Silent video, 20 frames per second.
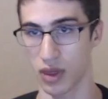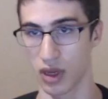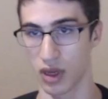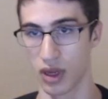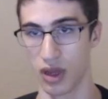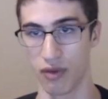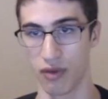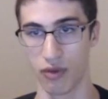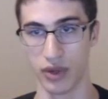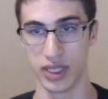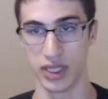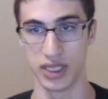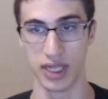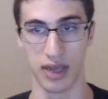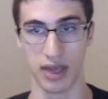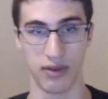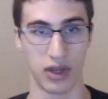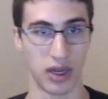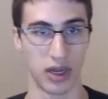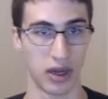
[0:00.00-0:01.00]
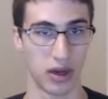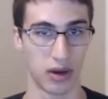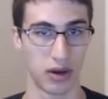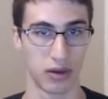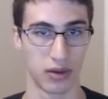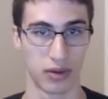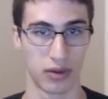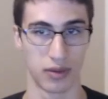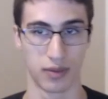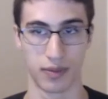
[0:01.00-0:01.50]
If we save it
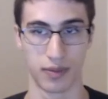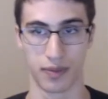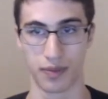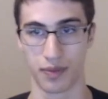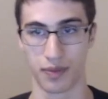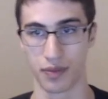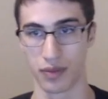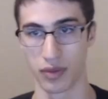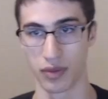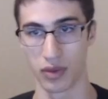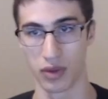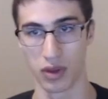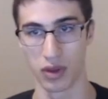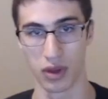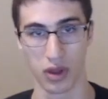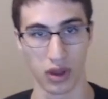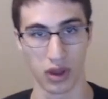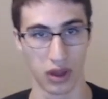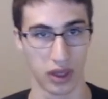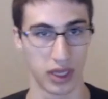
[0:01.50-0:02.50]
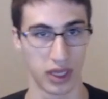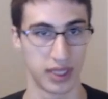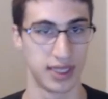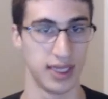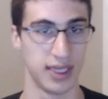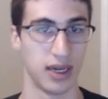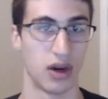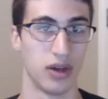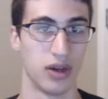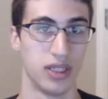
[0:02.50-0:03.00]
out, you can
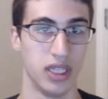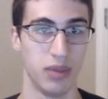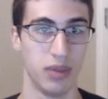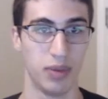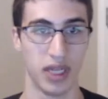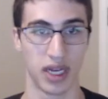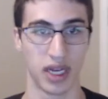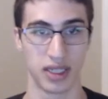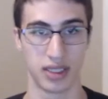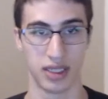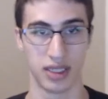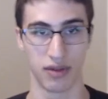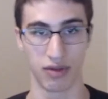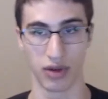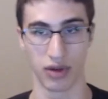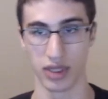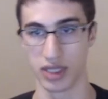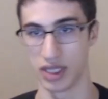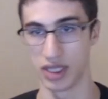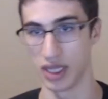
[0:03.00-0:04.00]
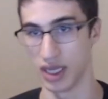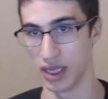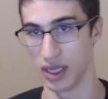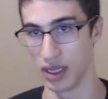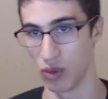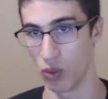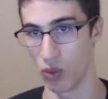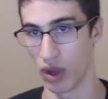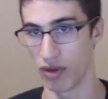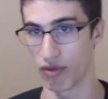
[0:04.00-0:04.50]
see our DPS difference.
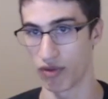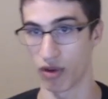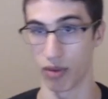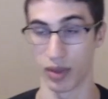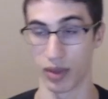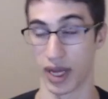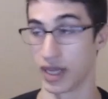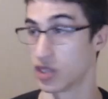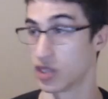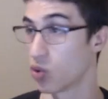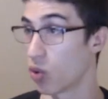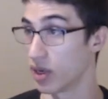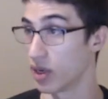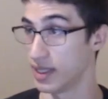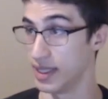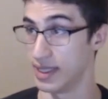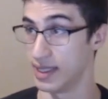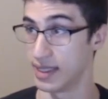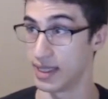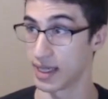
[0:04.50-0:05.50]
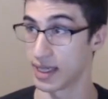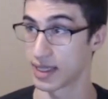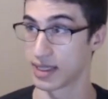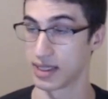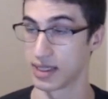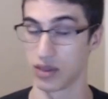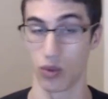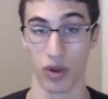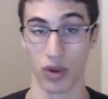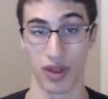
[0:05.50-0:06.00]
It went from like
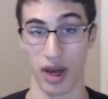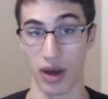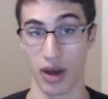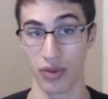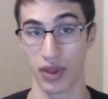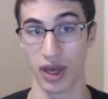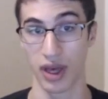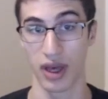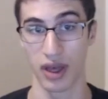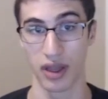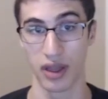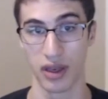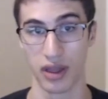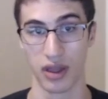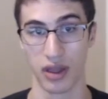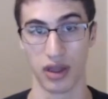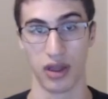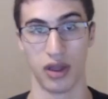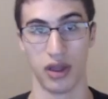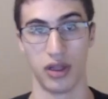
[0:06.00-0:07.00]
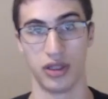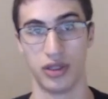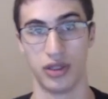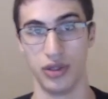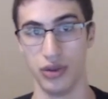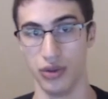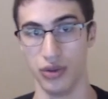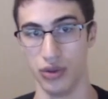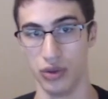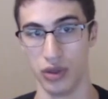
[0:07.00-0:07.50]
26 without the head
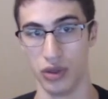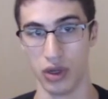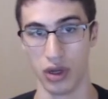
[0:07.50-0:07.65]
to